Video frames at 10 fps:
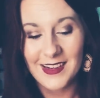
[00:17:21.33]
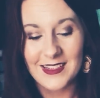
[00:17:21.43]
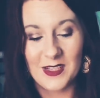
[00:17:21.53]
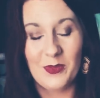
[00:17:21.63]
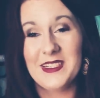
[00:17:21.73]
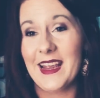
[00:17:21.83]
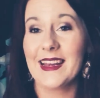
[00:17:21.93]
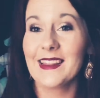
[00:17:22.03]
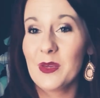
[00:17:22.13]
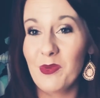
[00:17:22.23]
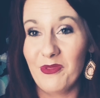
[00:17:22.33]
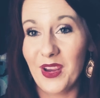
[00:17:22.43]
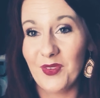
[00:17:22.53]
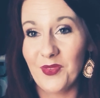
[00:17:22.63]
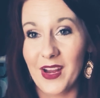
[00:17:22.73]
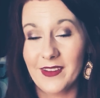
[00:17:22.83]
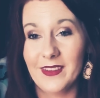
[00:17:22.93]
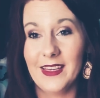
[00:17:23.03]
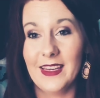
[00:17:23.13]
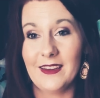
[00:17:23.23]
Someone taking a leap of faith
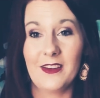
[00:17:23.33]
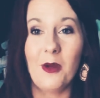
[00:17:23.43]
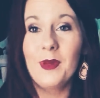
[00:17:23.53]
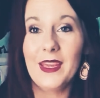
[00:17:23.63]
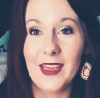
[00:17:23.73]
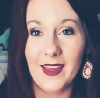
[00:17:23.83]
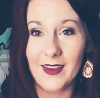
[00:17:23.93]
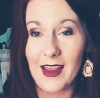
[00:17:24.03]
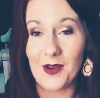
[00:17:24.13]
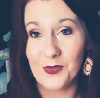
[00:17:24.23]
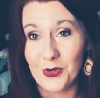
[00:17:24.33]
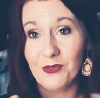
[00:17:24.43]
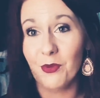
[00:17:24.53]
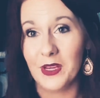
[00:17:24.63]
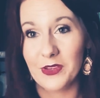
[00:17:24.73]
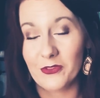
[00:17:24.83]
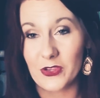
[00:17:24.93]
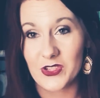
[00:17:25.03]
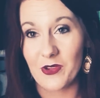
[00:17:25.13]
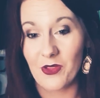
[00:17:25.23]
finally and coming in after you've waited for
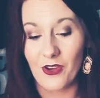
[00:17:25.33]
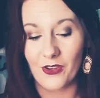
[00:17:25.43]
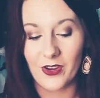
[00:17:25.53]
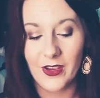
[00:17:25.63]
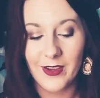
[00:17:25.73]
so long